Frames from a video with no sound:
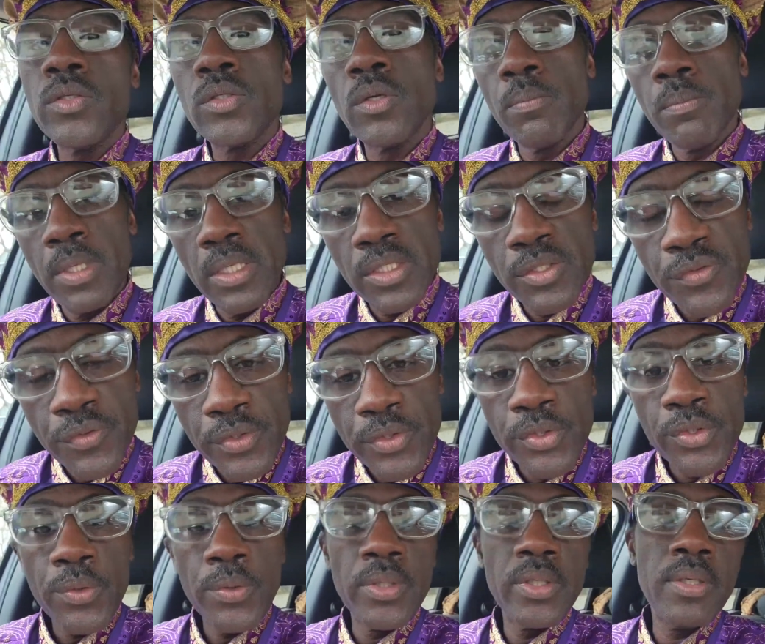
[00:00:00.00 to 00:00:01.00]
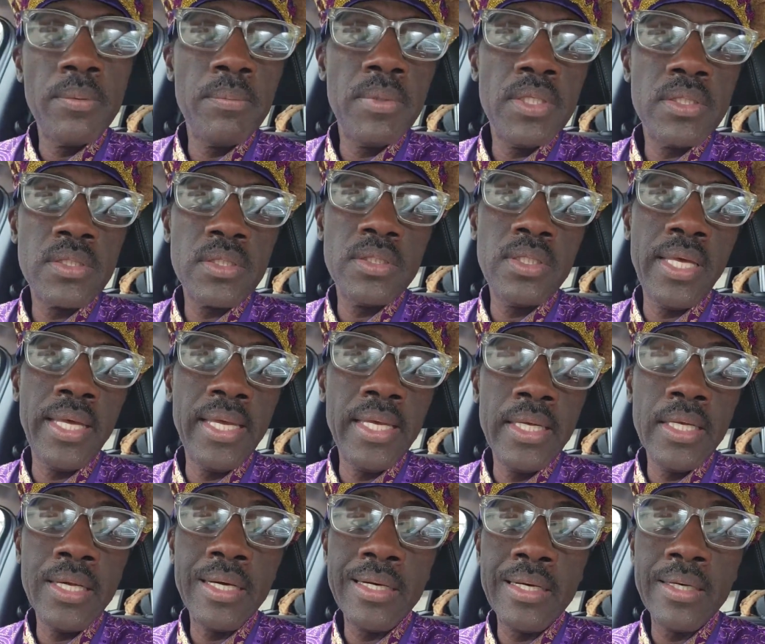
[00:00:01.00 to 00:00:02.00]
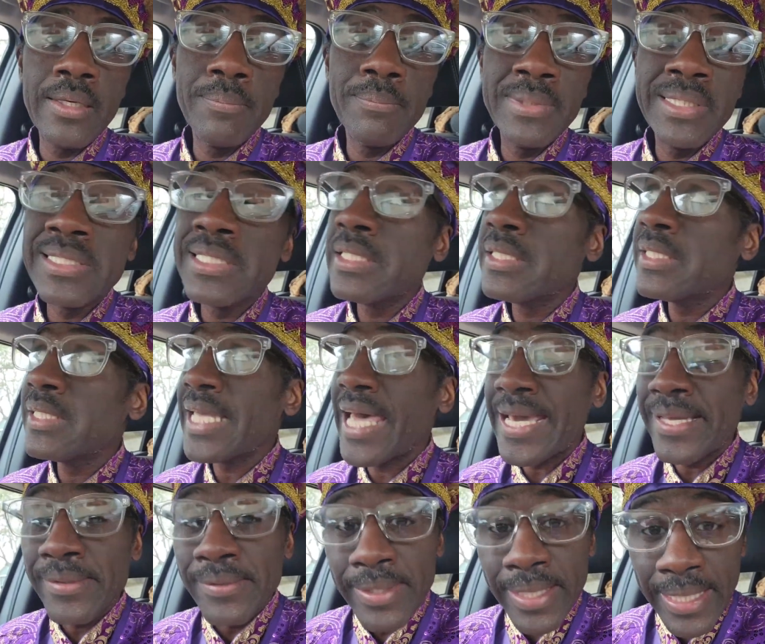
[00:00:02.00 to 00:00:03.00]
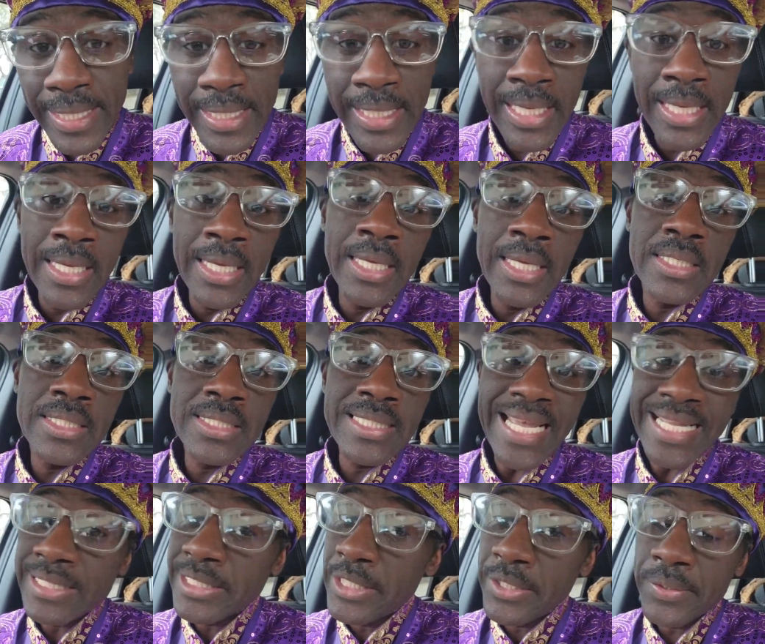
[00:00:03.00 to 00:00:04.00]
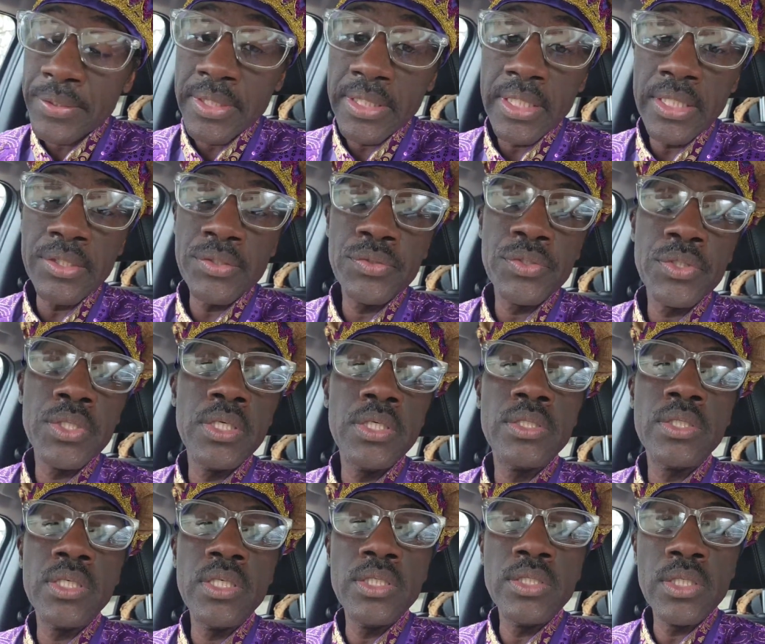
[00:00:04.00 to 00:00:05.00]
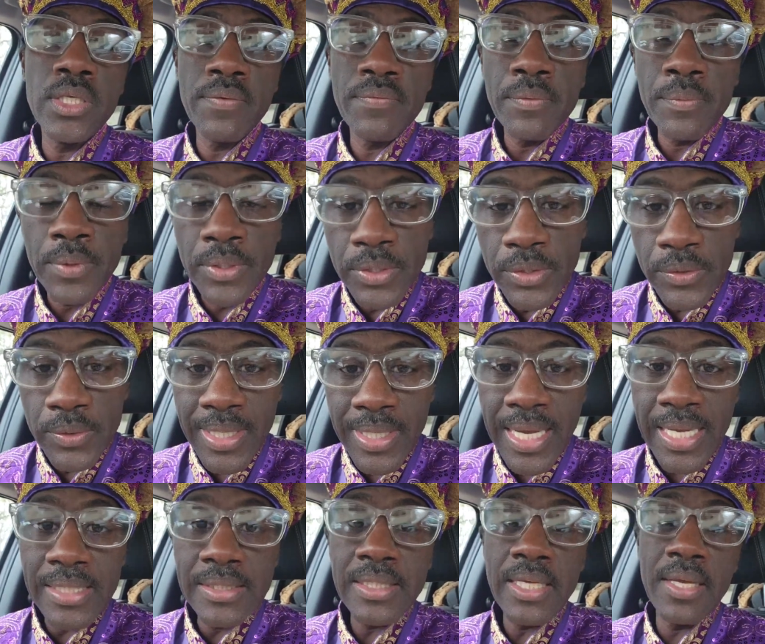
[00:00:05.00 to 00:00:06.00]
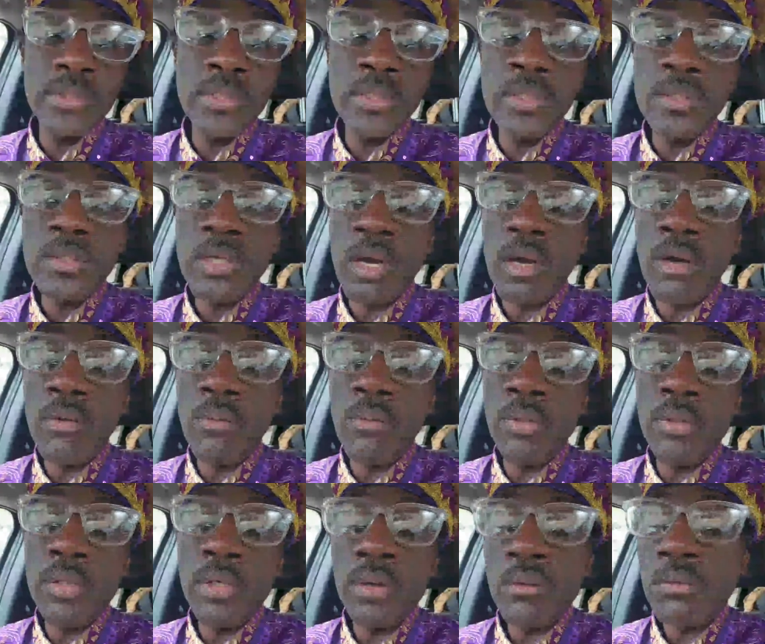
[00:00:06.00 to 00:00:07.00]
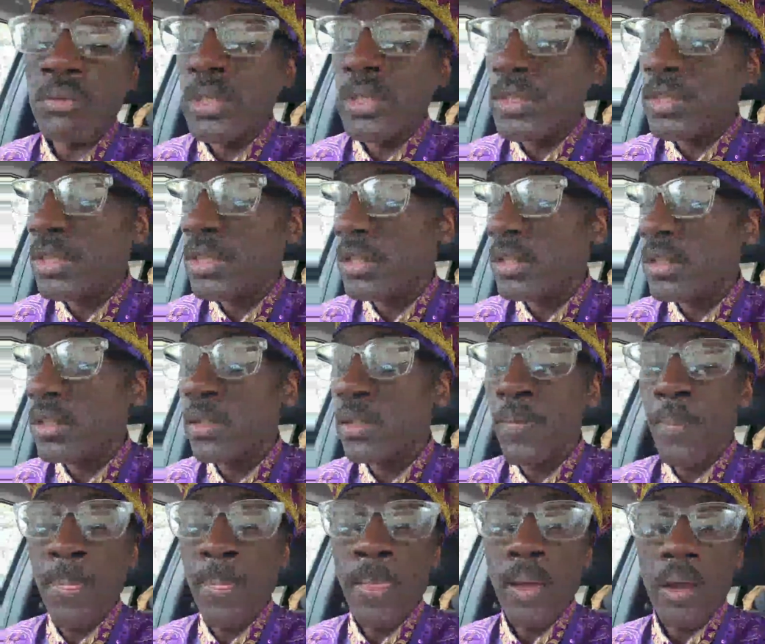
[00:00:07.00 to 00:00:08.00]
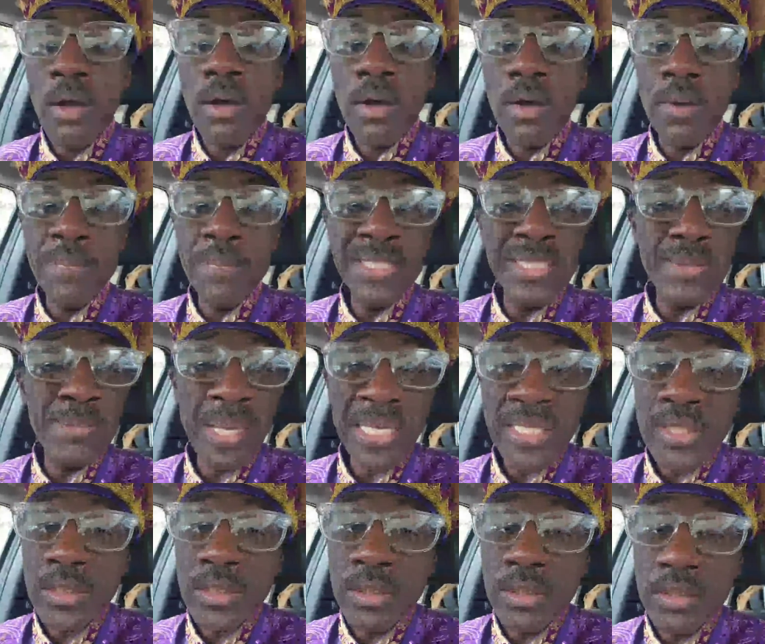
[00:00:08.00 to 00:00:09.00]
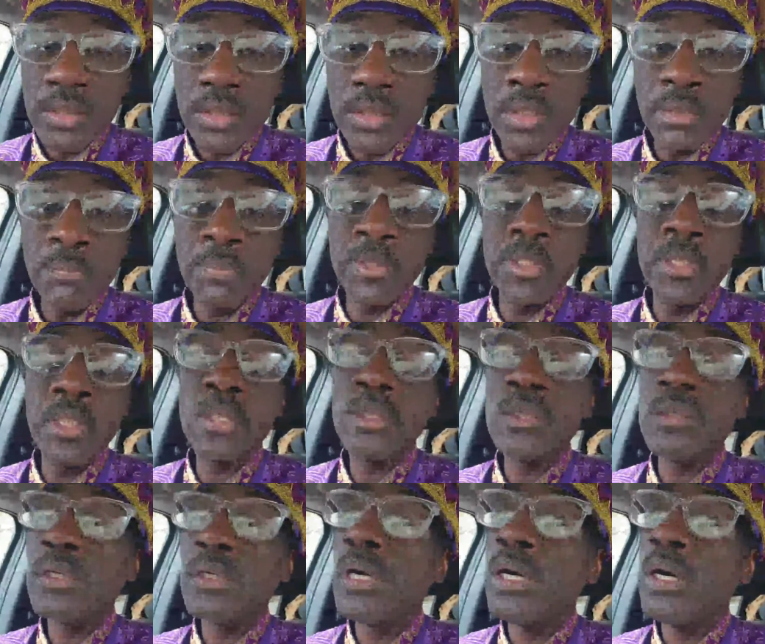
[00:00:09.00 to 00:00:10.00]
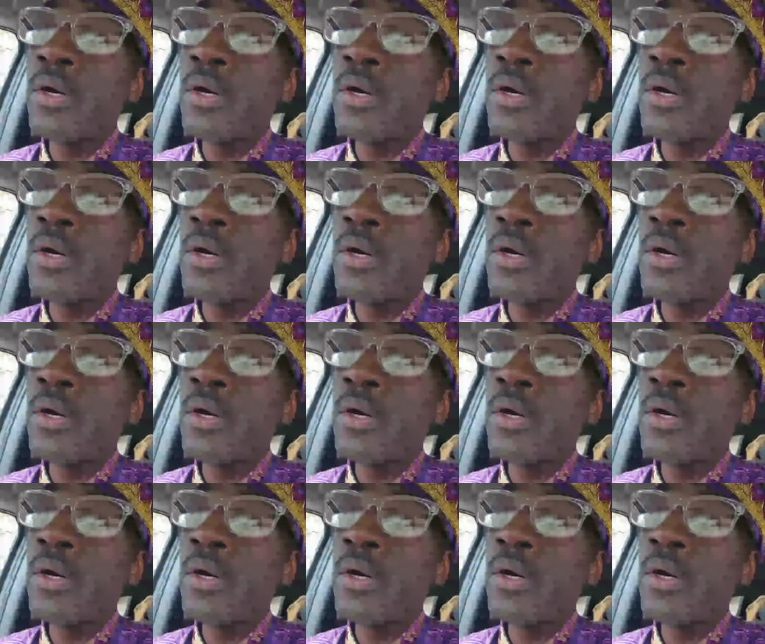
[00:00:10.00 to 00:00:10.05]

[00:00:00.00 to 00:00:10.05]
So much for joining me today. This is Saturday, Satyrian energy to each and every one of you guys. This is with the Orishas, especially this in particular,